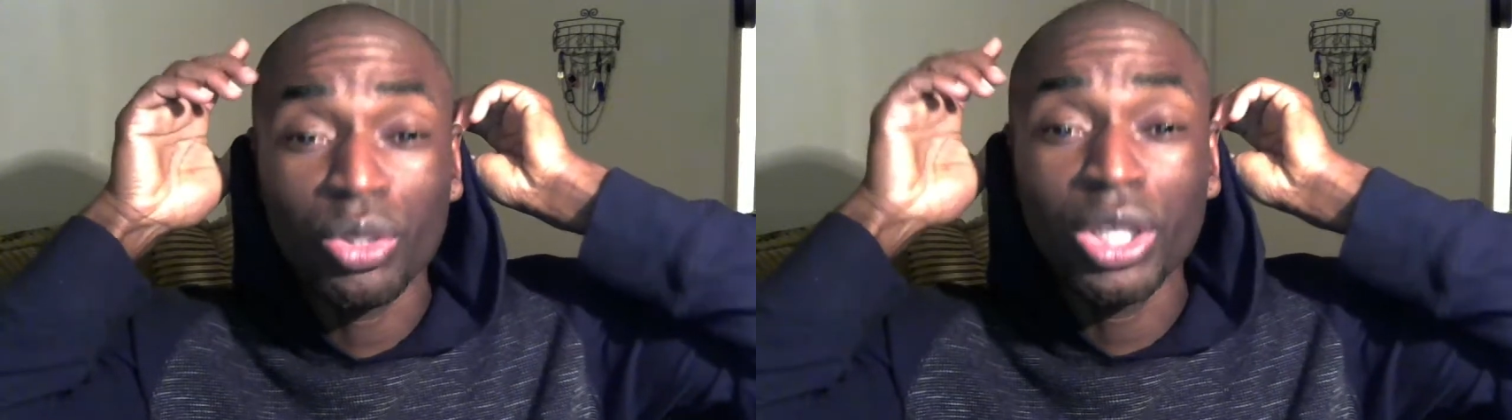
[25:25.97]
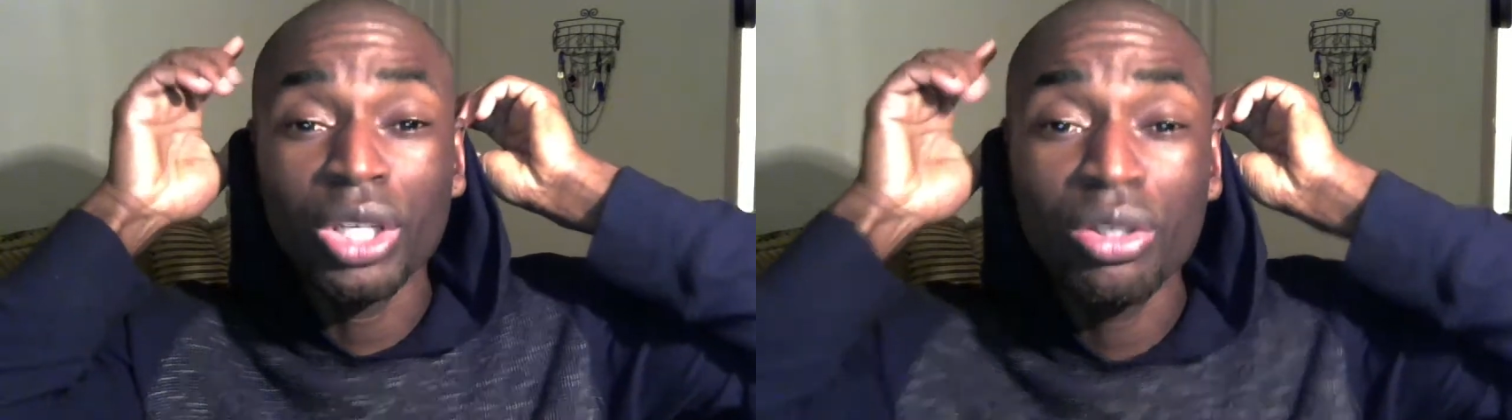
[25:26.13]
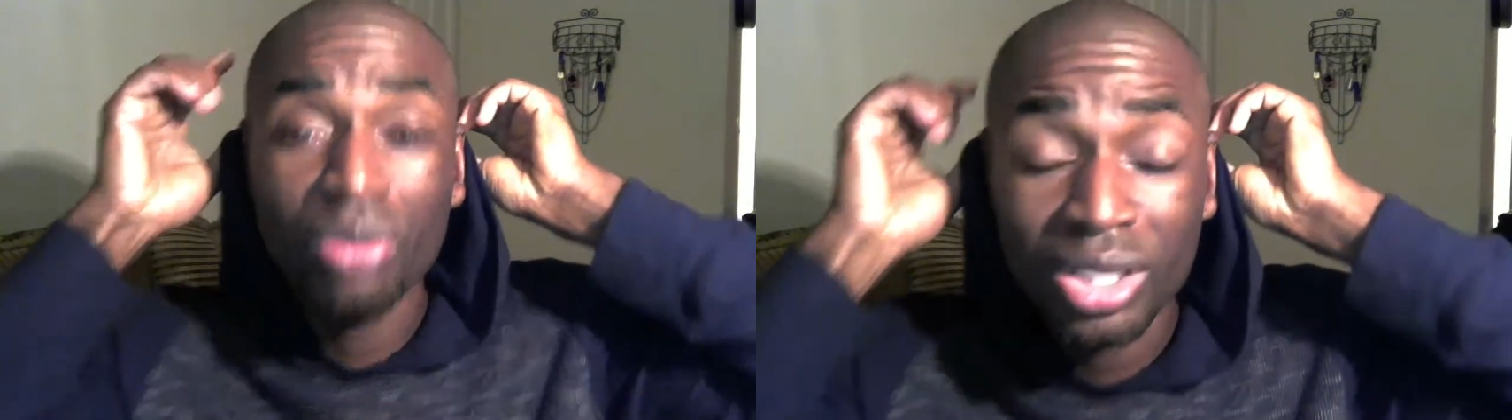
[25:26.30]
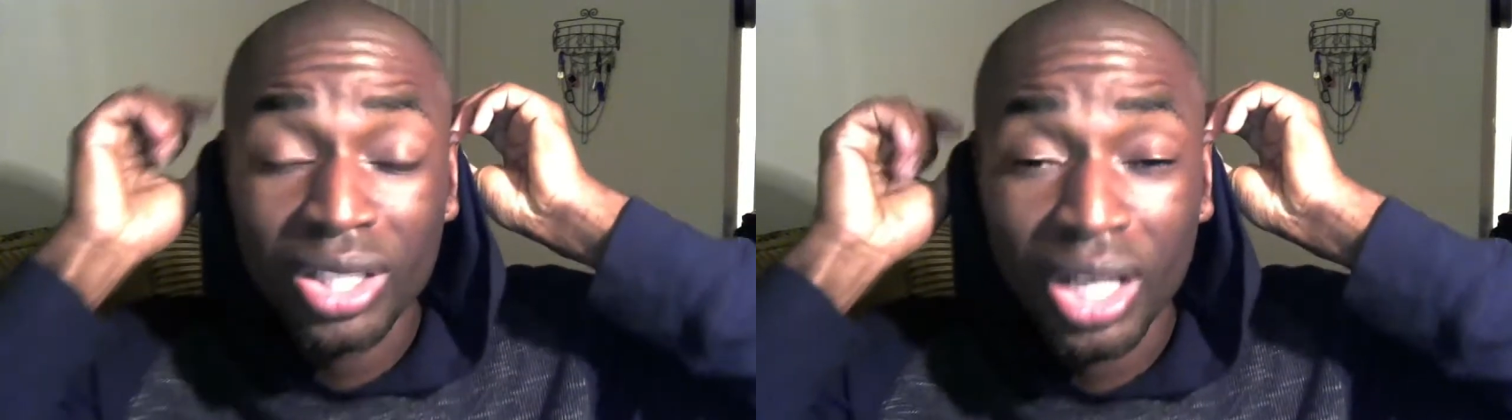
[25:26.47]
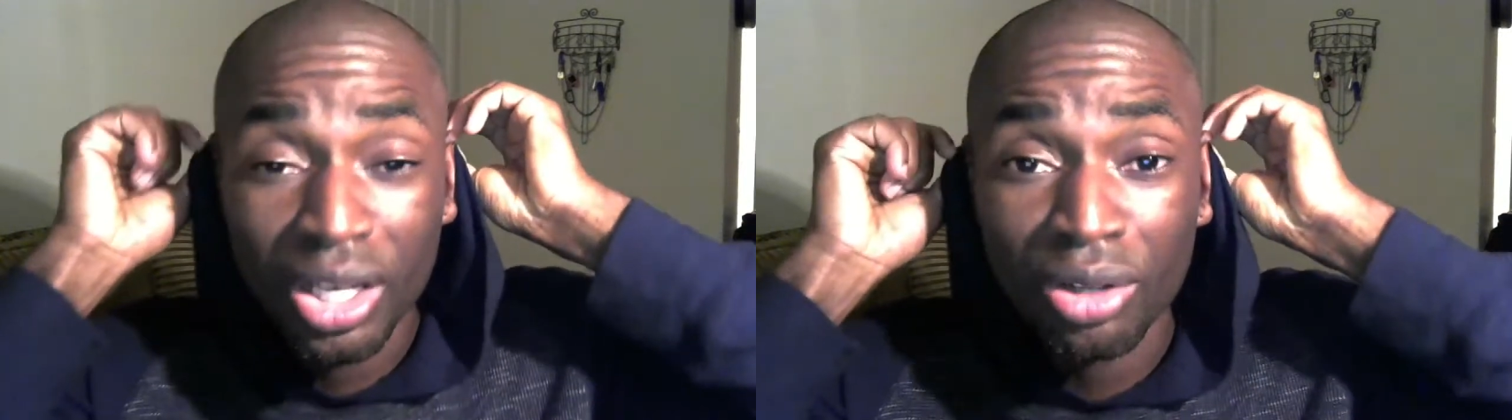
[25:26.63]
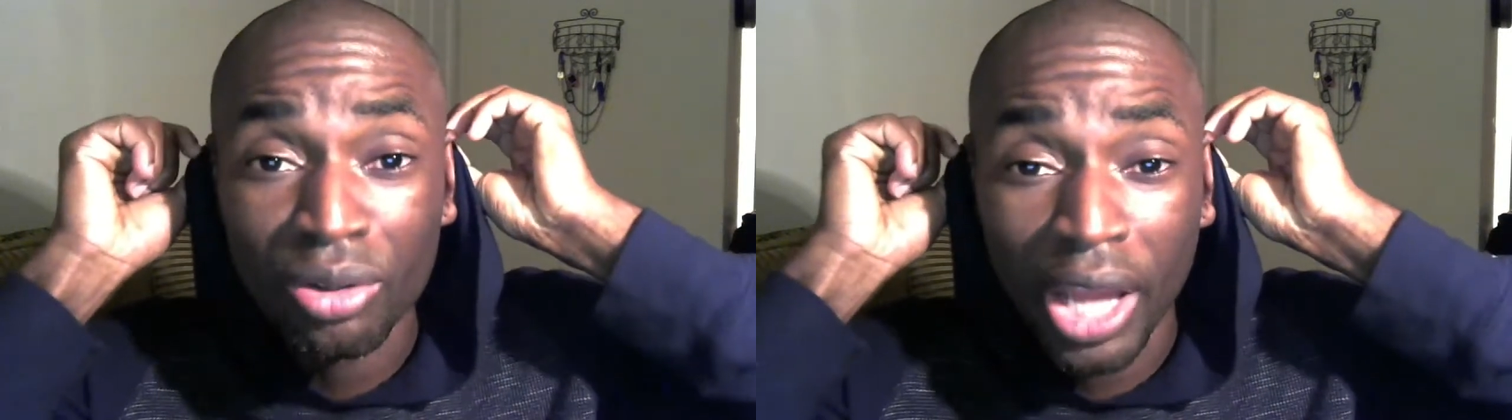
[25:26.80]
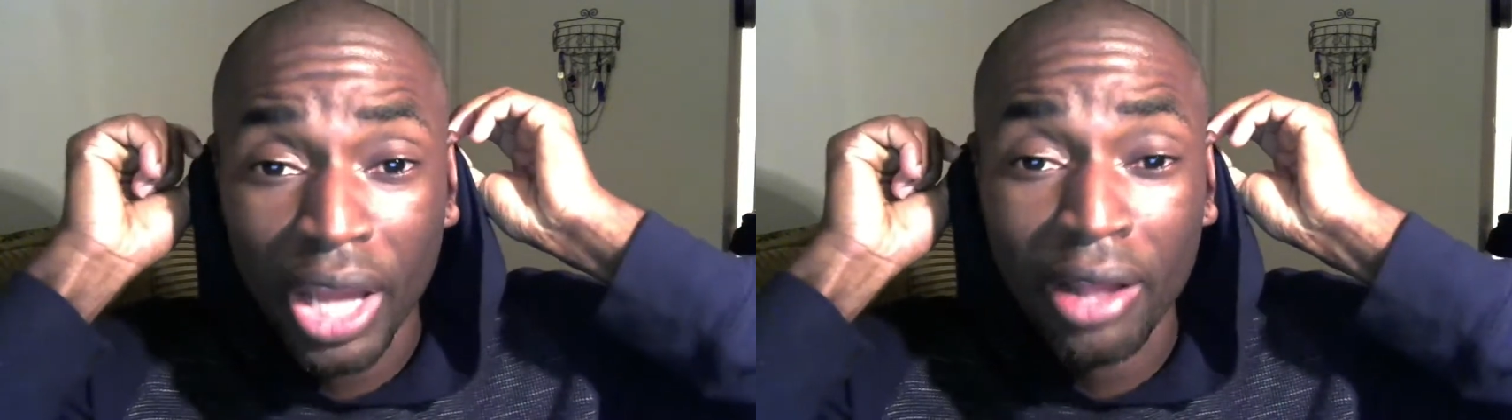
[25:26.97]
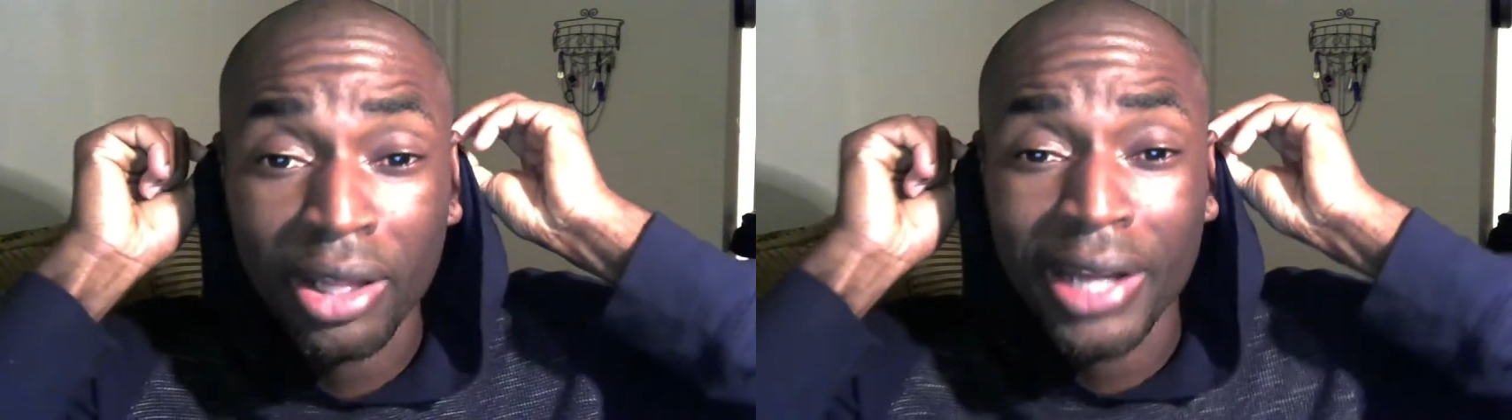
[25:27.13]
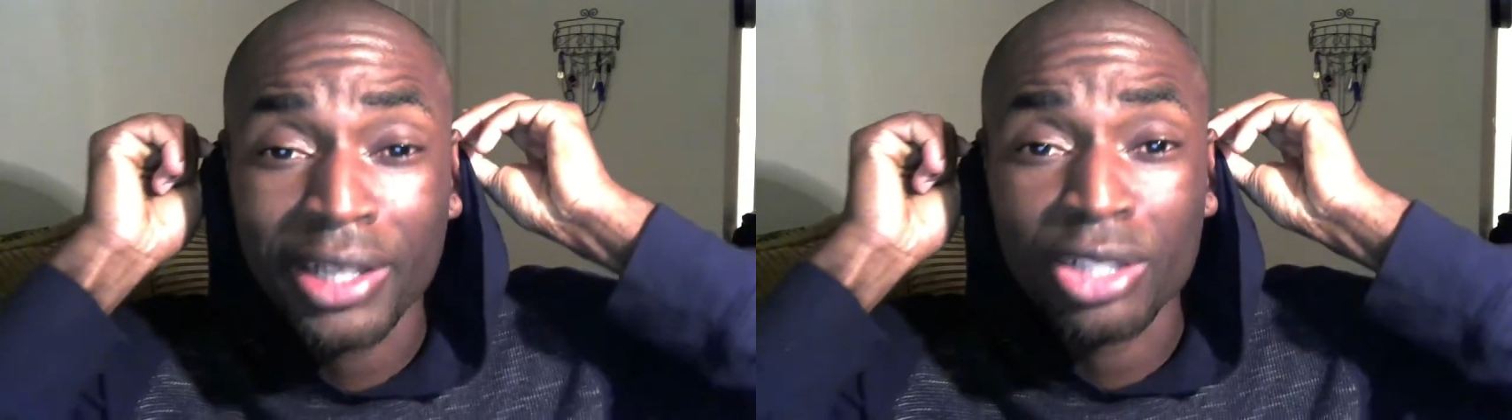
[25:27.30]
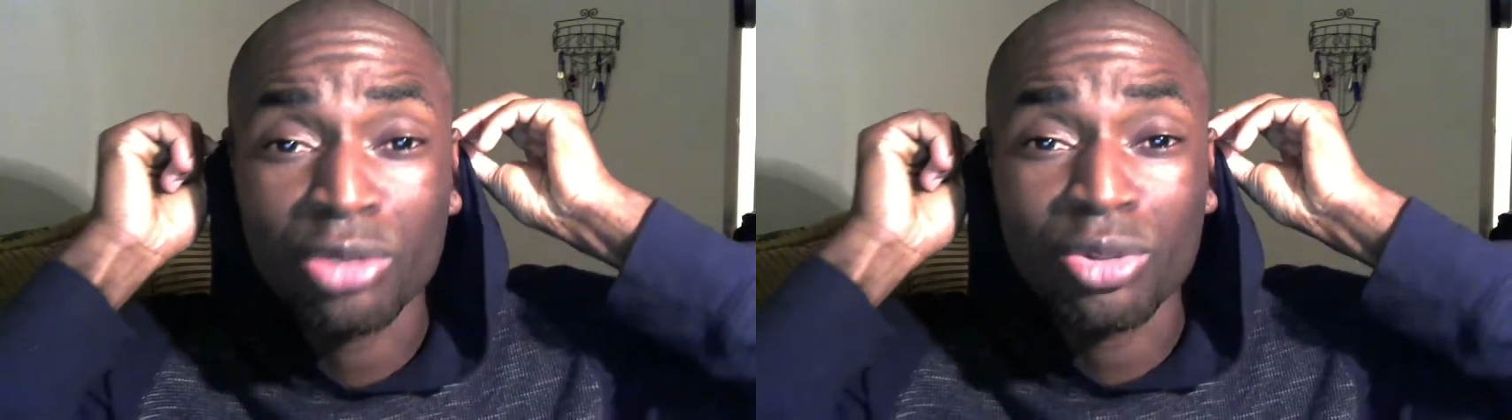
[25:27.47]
you see that your hairline is